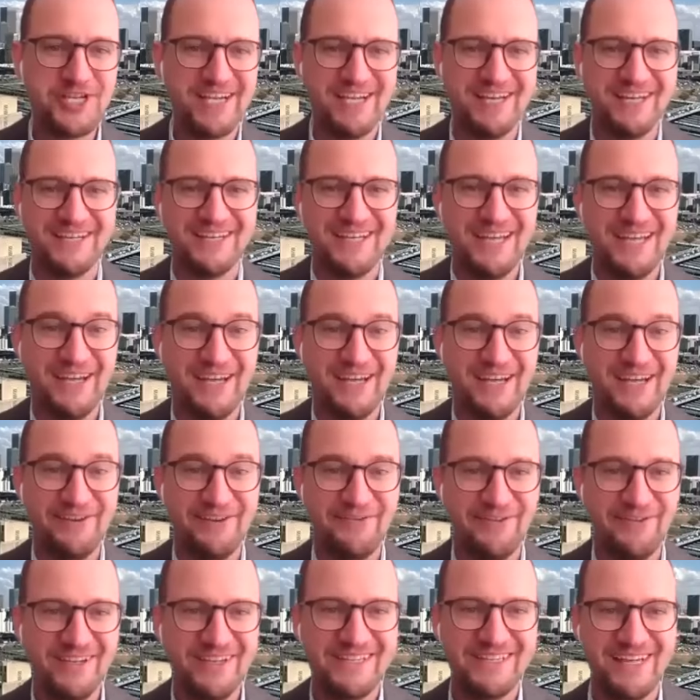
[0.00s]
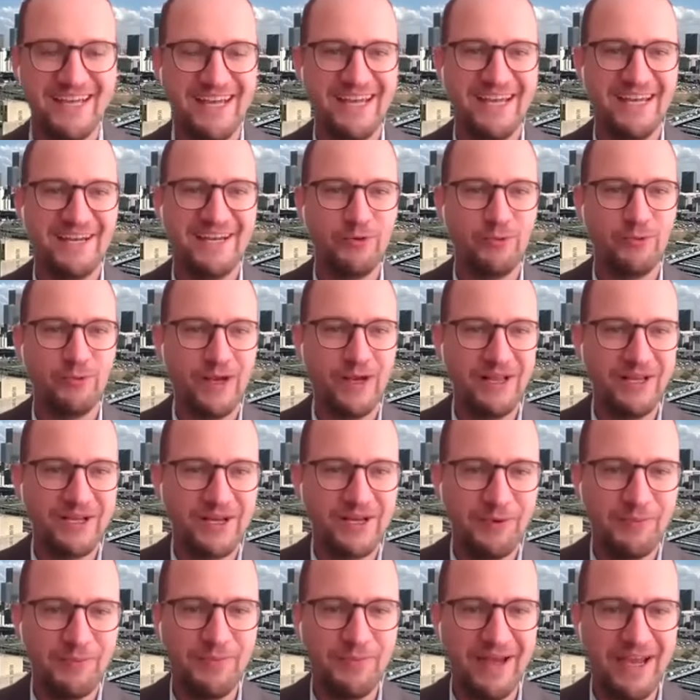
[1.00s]
David, and
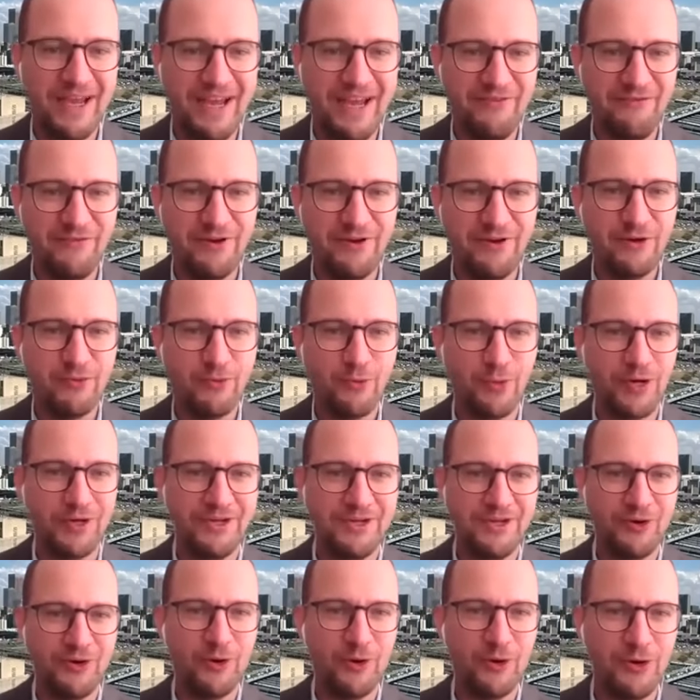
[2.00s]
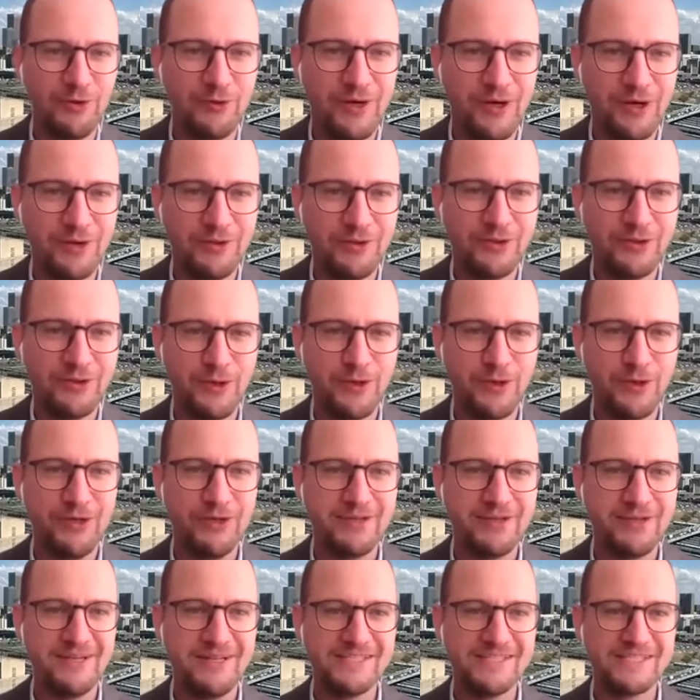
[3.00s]
welcome everyone all around the
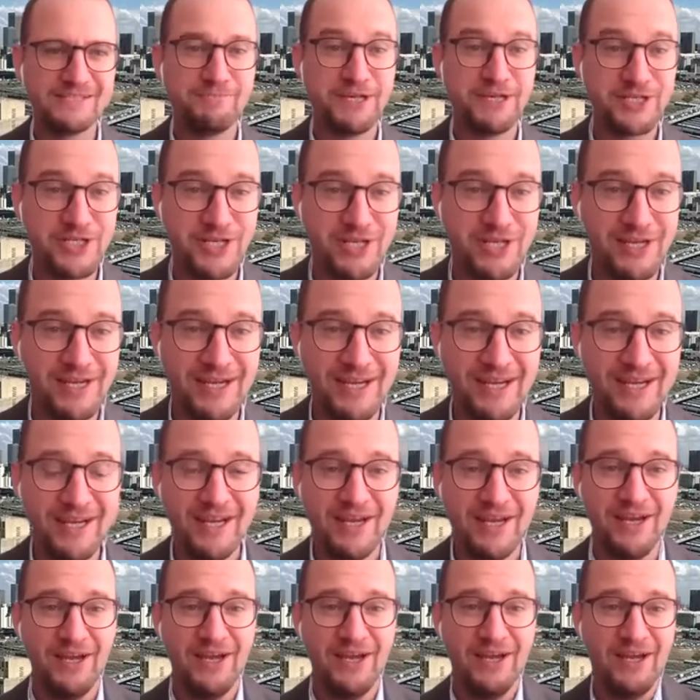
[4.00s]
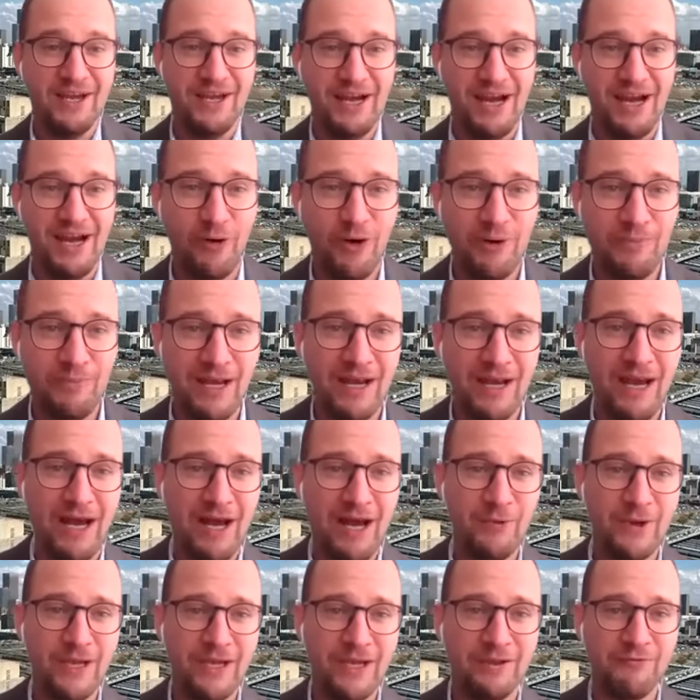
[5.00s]
world, and especially our
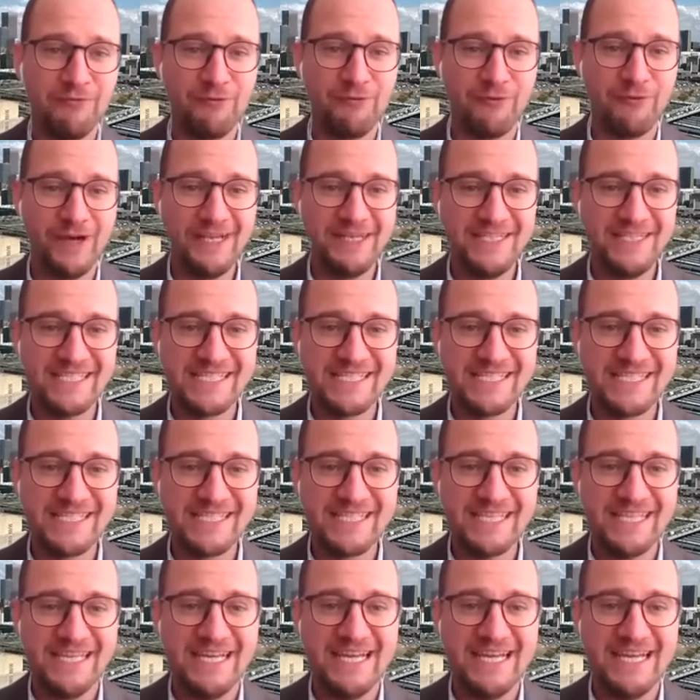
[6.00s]
Malawian friends.